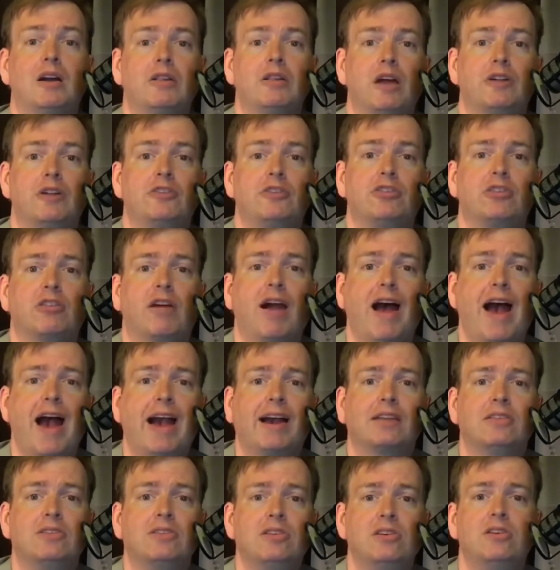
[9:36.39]
the
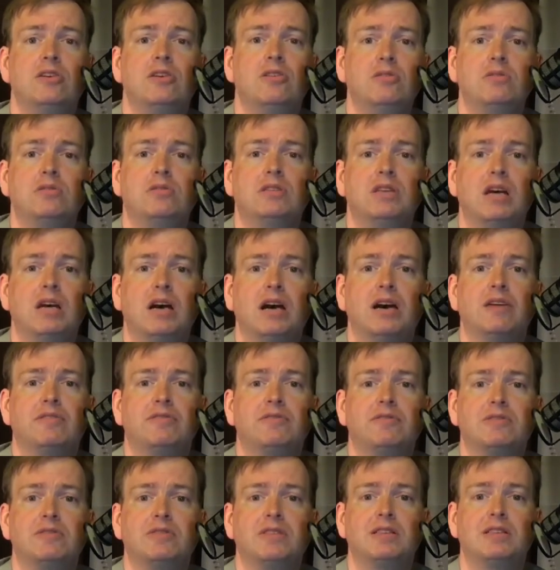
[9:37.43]
track too tough
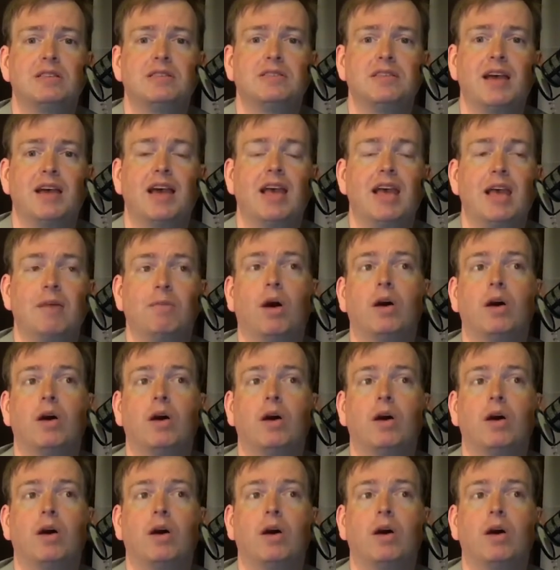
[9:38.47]
to tame,